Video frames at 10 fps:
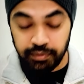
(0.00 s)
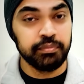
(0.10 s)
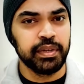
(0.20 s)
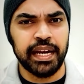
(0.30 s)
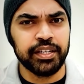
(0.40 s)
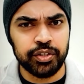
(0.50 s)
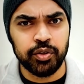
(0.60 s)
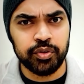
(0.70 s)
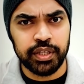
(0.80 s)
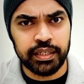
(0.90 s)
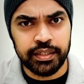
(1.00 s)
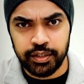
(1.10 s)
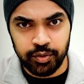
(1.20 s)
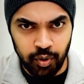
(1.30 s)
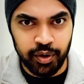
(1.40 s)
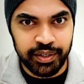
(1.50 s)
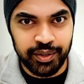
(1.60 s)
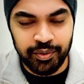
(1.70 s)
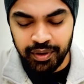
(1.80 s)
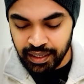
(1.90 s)
getting to know things that you already
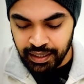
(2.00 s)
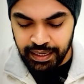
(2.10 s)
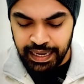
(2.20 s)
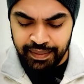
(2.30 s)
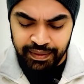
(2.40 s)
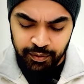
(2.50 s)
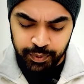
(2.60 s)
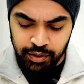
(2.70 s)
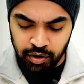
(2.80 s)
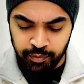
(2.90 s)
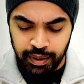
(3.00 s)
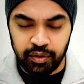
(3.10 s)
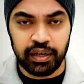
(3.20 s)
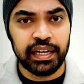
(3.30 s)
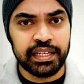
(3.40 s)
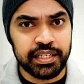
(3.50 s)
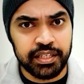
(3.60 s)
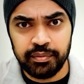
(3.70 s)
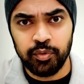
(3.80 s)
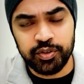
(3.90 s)
know. And then we talk about lists,
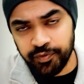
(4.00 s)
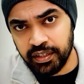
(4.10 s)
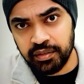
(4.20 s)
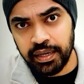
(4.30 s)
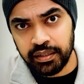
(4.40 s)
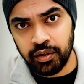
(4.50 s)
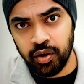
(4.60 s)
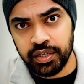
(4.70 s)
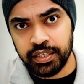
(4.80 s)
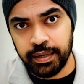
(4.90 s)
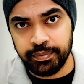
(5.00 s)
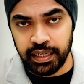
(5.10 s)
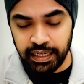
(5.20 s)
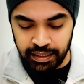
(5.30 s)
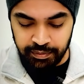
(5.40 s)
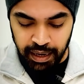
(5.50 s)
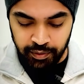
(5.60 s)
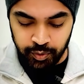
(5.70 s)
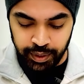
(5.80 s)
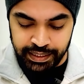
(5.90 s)
the most fundamental concept in the
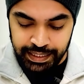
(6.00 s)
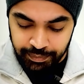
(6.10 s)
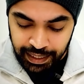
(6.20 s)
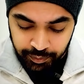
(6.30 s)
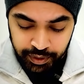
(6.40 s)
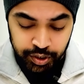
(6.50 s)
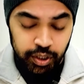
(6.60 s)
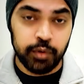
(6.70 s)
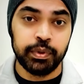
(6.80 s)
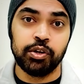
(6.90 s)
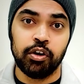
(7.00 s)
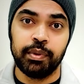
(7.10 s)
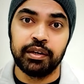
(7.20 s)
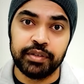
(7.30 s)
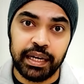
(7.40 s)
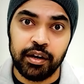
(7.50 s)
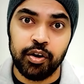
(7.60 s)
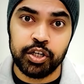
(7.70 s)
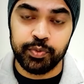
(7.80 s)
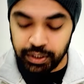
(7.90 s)
Power Query's M language. We talk about
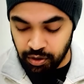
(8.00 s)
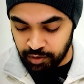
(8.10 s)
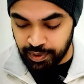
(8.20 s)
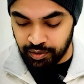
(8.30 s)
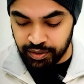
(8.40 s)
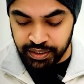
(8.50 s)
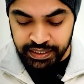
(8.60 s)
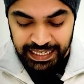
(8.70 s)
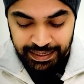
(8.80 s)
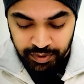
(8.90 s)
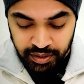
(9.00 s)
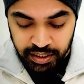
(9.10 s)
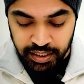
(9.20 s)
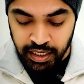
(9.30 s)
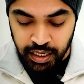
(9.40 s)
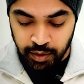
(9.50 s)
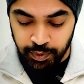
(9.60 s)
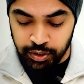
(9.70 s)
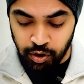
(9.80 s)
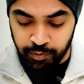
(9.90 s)
records, we talk about tables,
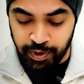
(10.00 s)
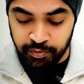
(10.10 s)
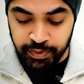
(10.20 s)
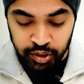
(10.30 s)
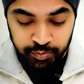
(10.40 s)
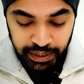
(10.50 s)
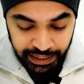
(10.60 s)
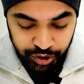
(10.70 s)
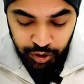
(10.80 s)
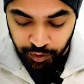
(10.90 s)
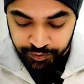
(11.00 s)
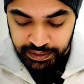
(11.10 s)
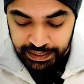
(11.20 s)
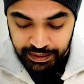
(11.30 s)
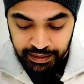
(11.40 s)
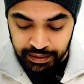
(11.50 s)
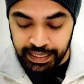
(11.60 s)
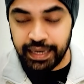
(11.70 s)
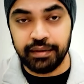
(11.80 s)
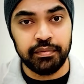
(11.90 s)
we talk about manipulation of the data
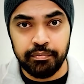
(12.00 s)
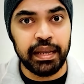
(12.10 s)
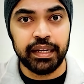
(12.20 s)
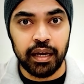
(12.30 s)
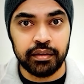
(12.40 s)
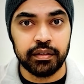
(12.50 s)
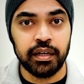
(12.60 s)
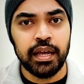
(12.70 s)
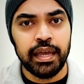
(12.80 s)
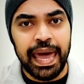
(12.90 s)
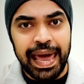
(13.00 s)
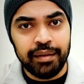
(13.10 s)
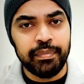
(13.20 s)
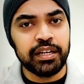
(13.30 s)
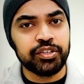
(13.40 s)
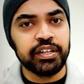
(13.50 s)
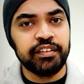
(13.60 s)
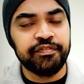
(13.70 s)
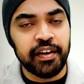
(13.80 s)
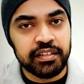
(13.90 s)
and many other elementary
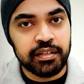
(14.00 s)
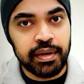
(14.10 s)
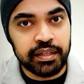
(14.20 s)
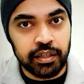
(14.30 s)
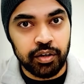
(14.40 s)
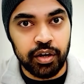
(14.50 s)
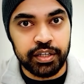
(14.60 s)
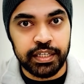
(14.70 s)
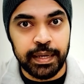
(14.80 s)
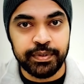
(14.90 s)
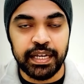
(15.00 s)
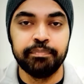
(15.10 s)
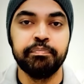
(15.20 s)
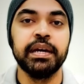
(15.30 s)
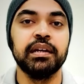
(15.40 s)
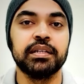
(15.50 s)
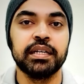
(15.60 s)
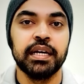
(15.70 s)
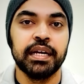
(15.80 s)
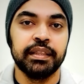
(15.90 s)
fundamental concepts that build
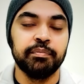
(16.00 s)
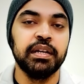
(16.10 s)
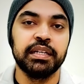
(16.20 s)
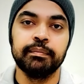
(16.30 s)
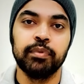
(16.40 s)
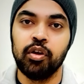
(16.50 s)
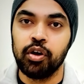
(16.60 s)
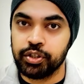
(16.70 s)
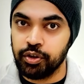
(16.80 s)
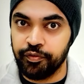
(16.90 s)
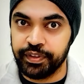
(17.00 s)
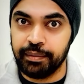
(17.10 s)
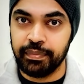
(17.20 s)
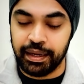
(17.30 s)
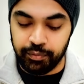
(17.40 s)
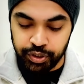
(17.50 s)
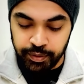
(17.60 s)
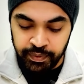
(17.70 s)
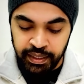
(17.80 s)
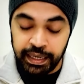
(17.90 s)
the building blocks of the M language.
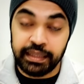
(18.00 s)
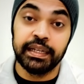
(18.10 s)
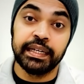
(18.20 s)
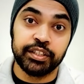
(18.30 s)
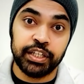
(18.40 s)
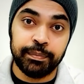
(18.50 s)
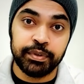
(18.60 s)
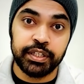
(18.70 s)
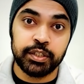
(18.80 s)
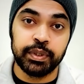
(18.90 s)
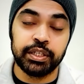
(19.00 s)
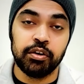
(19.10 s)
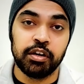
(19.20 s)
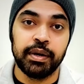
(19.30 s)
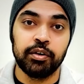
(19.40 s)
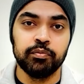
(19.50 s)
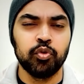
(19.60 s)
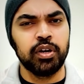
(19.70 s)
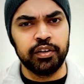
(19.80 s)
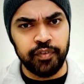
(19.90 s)
In the later chapters, we talk about
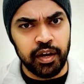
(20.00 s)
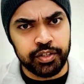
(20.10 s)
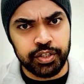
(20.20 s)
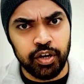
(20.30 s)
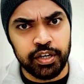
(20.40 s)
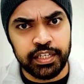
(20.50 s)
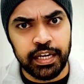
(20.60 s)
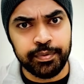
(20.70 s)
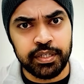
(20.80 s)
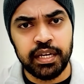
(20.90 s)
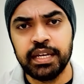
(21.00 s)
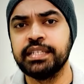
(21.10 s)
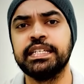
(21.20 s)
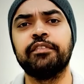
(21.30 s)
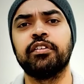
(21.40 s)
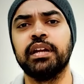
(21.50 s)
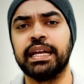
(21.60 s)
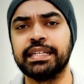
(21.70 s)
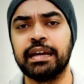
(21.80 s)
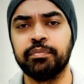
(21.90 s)
more advanced concepts, several
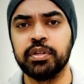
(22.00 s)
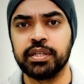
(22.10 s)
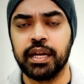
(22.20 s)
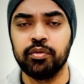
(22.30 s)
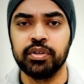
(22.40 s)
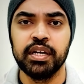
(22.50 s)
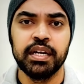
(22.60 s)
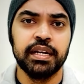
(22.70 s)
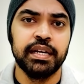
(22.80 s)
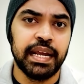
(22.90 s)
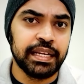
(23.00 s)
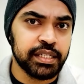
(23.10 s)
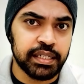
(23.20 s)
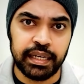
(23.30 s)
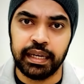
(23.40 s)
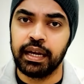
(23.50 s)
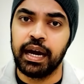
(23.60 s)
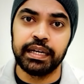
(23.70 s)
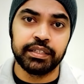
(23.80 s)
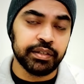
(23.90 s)
examples around nesting,
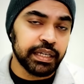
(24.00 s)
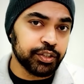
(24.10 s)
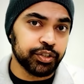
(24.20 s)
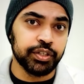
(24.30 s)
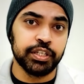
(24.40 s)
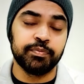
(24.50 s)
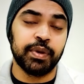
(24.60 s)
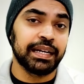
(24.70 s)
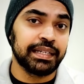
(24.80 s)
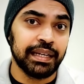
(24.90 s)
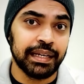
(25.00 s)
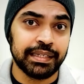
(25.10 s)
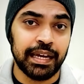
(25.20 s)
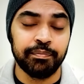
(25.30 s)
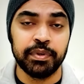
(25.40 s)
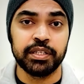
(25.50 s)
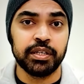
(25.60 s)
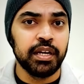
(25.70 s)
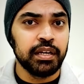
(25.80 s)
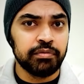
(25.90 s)
iterations, practical examples,
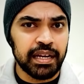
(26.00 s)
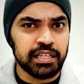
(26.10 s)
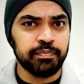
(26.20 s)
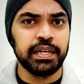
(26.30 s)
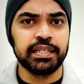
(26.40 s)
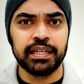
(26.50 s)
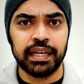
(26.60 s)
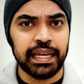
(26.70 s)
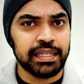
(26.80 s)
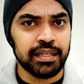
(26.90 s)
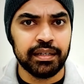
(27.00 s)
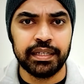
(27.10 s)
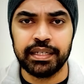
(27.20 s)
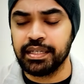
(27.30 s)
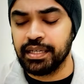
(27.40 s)
recipes and case studies,